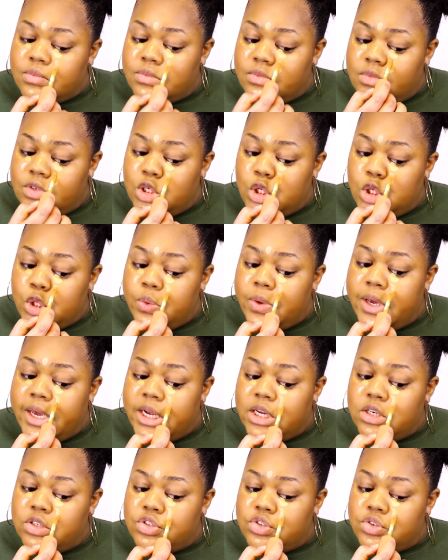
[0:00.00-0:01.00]
new
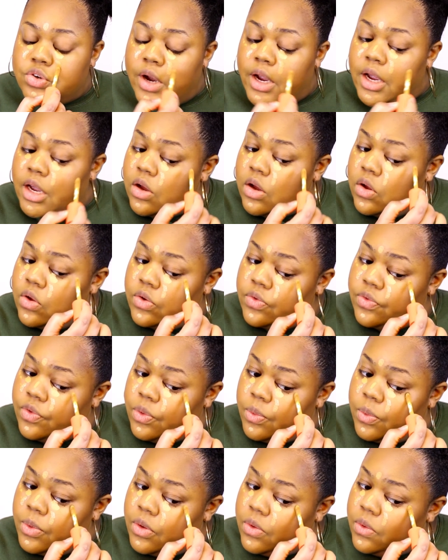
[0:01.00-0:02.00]
age triangle, if
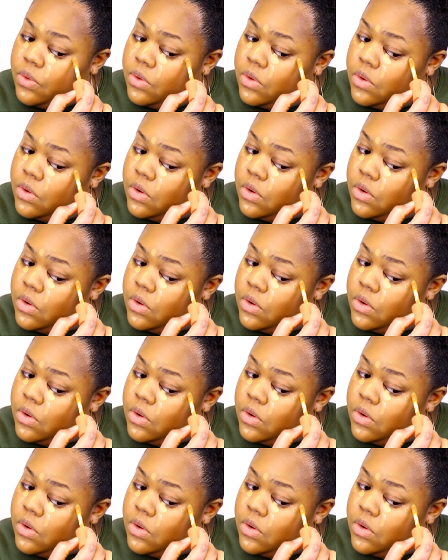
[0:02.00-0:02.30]
you will,